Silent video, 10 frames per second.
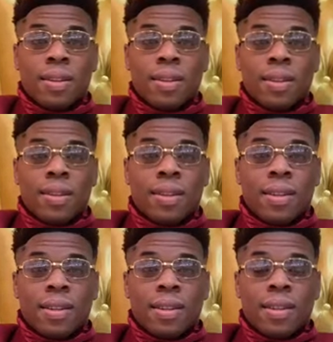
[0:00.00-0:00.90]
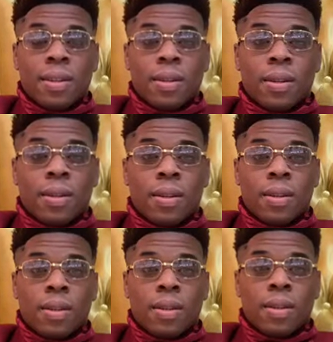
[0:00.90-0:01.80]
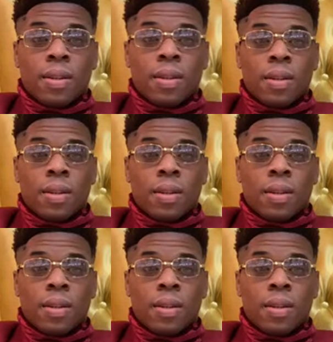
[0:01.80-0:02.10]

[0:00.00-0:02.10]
[no speech]